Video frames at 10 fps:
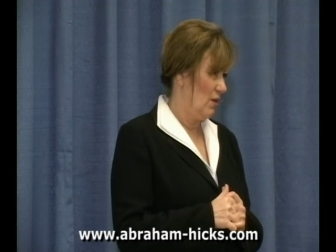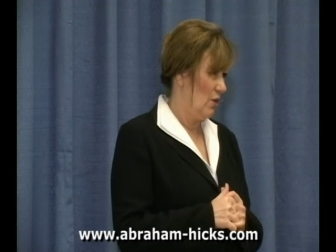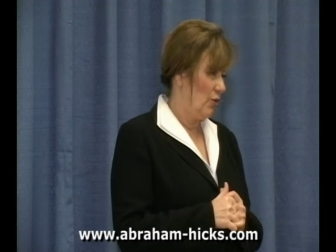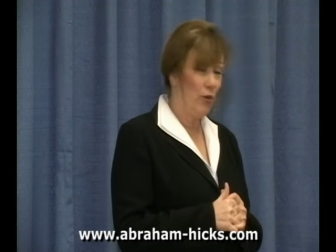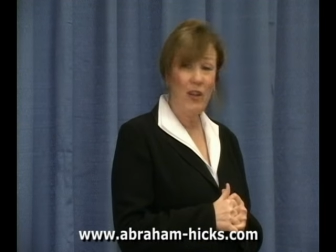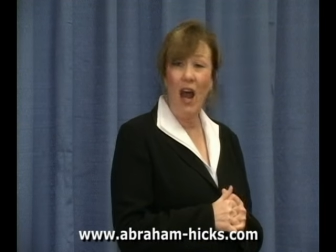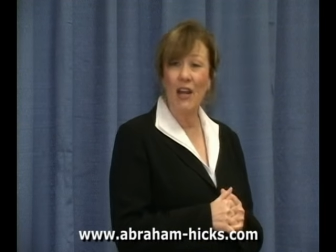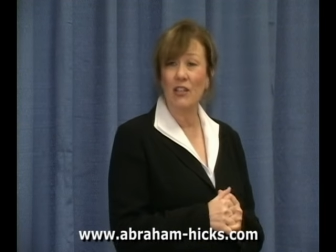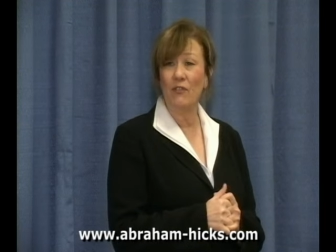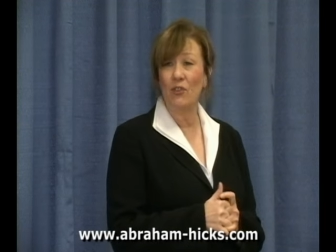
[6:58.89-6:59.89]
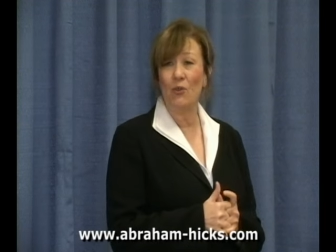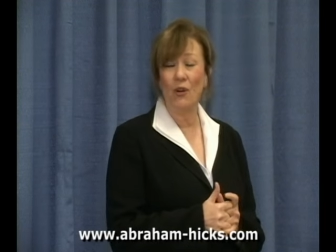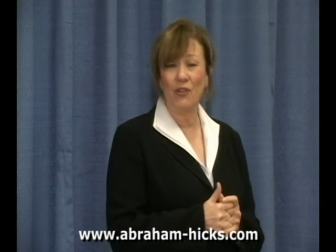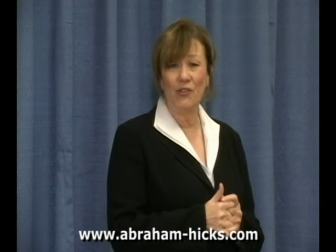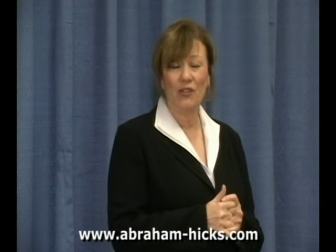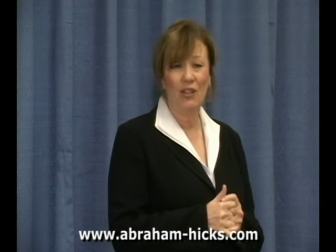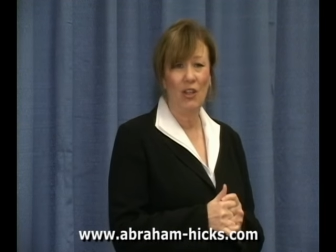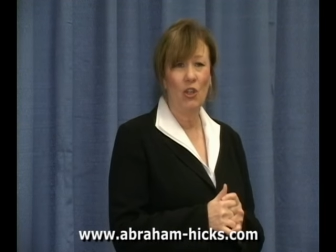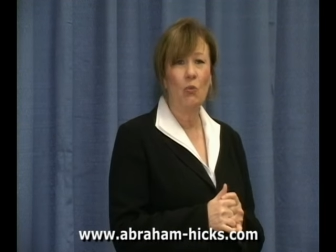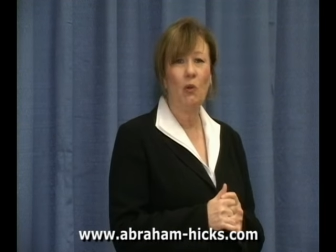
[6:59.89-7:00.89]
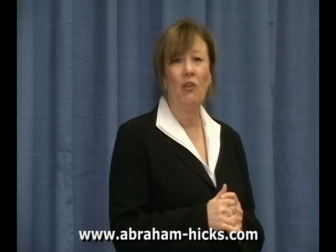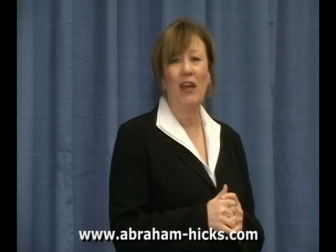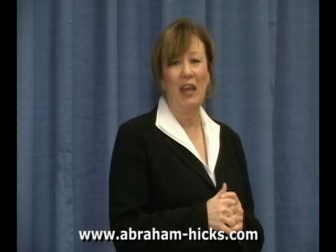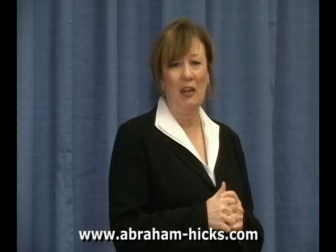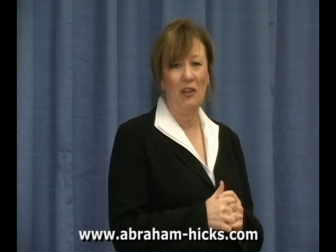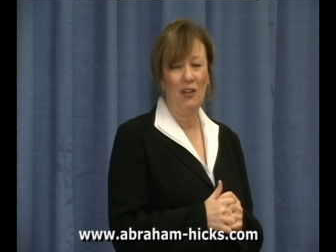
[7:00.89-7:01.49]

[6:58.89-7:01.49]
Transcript: through the eyes of Source, you will then